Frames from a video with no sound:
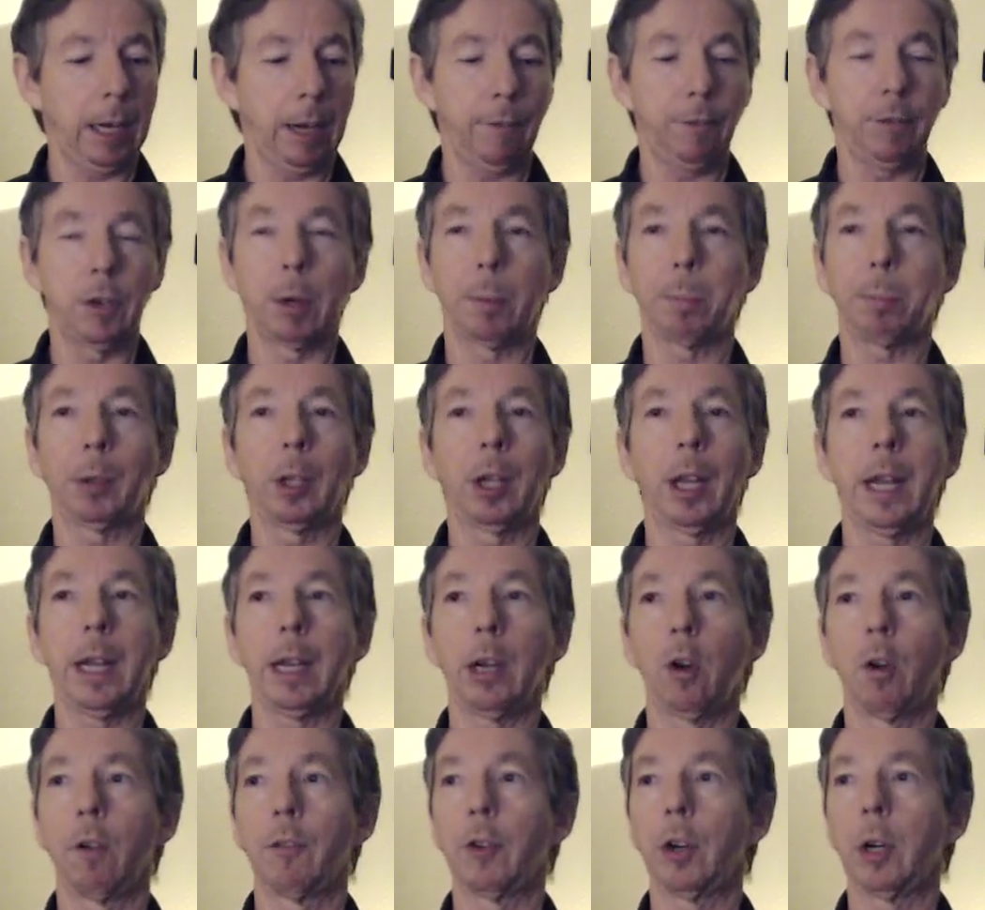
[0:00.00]
And if you're
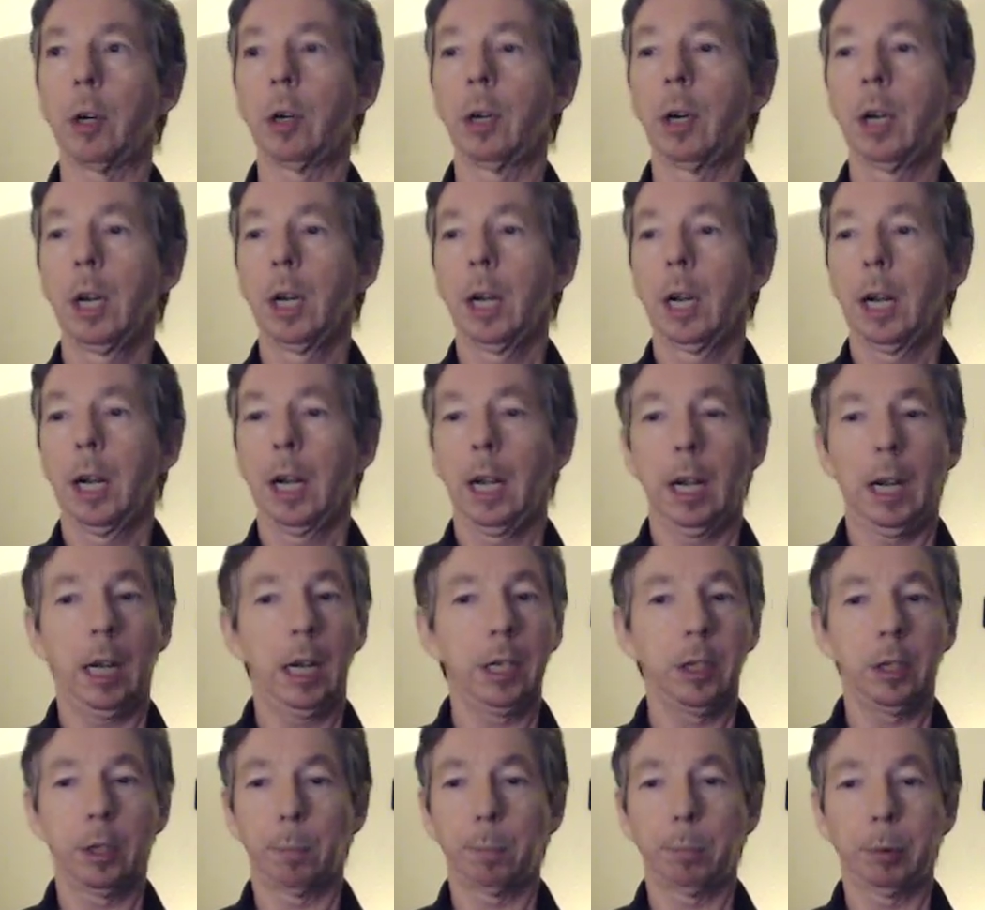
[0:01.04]
playing over,
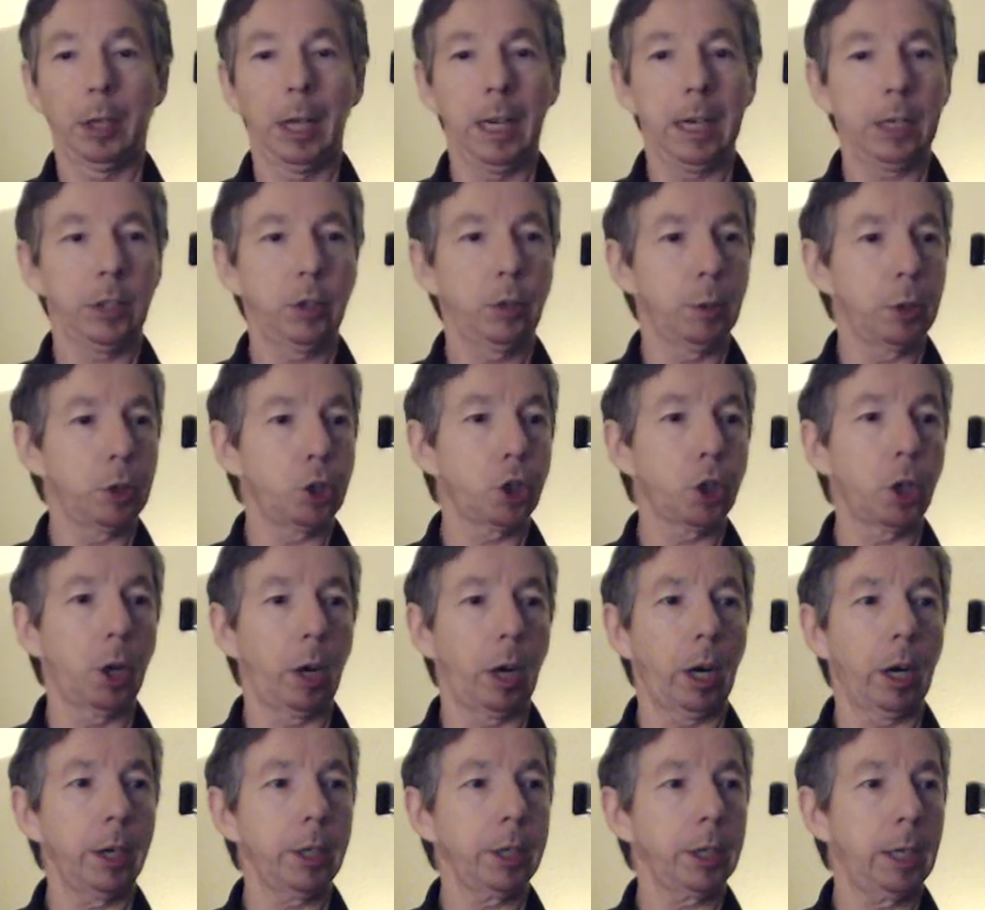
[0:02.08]
you're playing to a
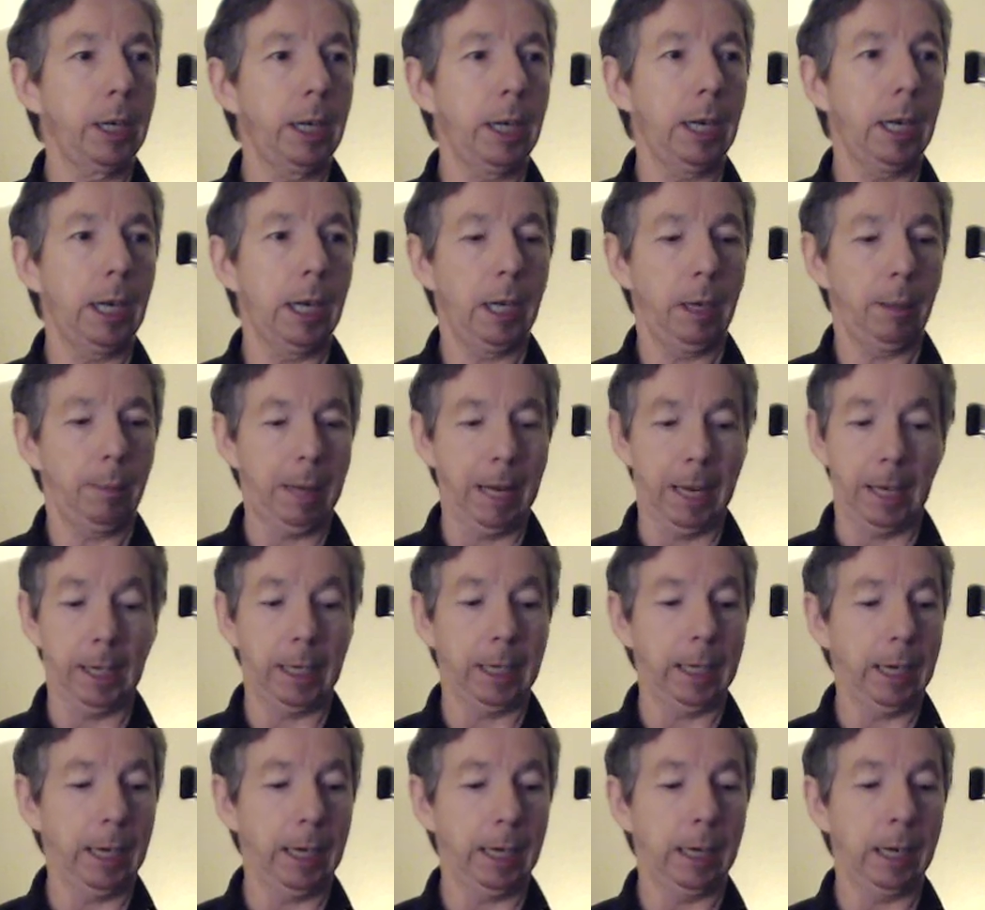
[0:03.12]
chart at
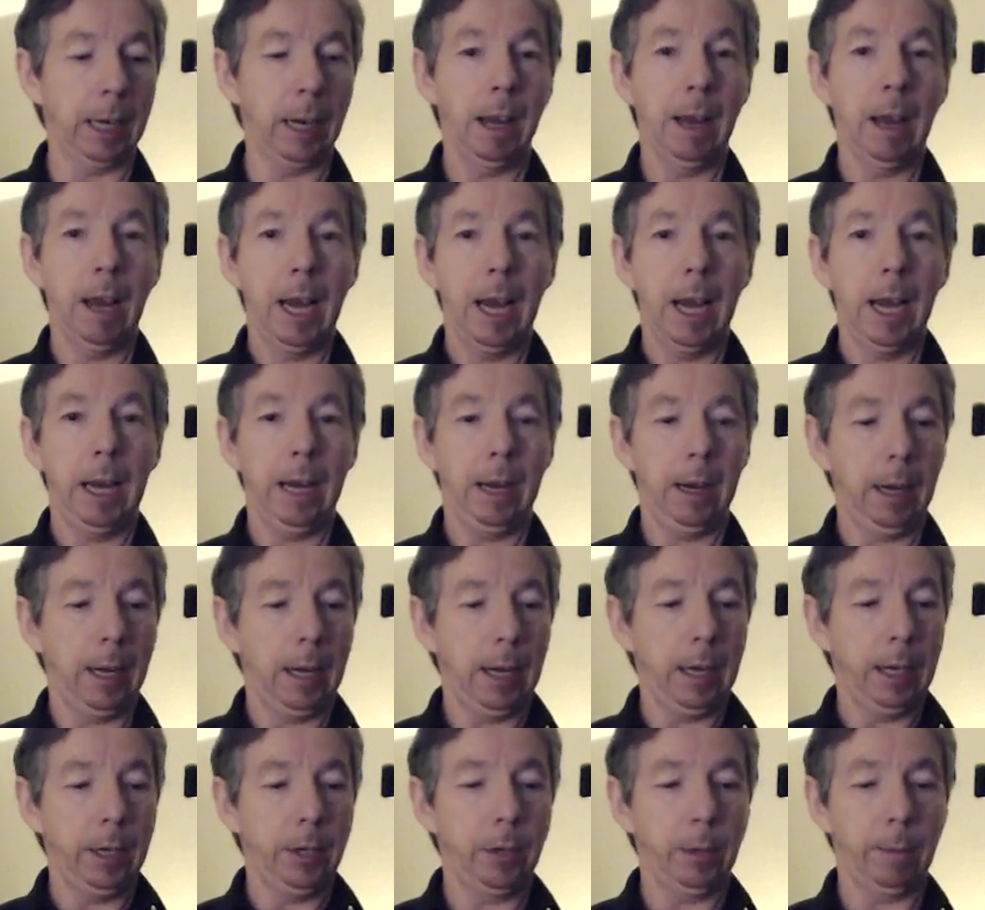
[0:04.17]
a gig,
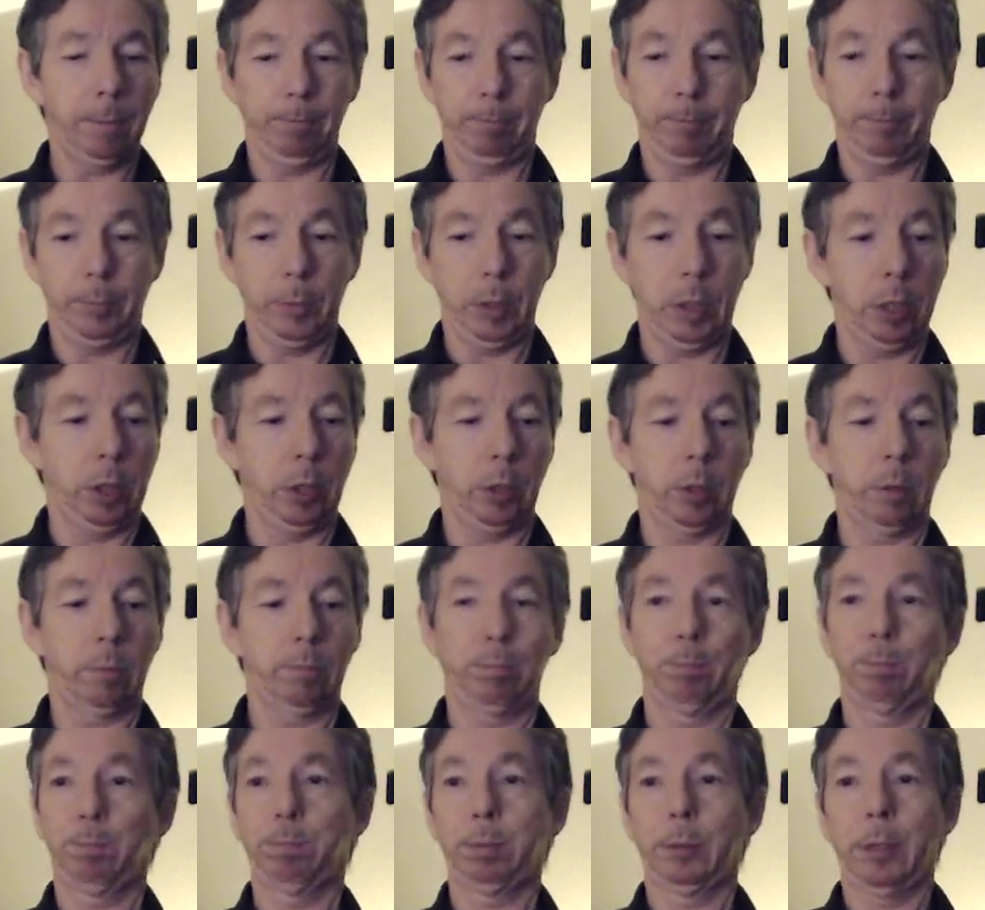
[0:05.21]
and
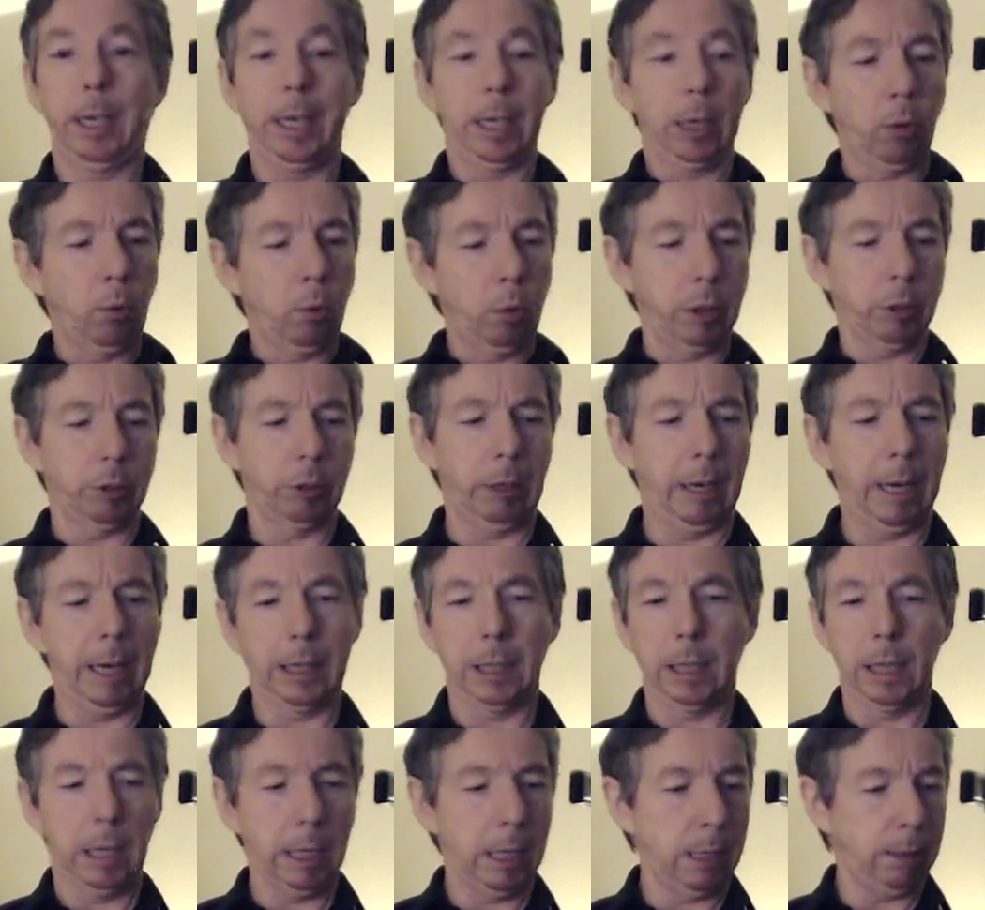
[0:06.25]
you're playing chords
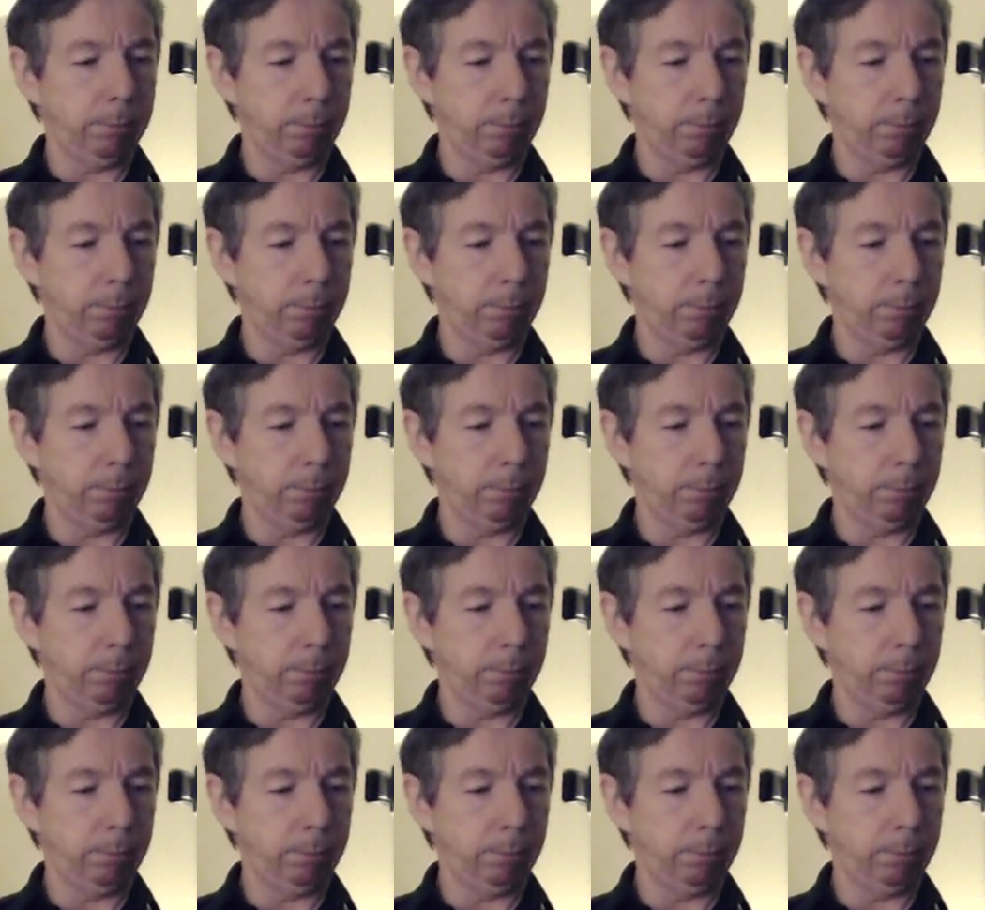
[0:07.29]
like,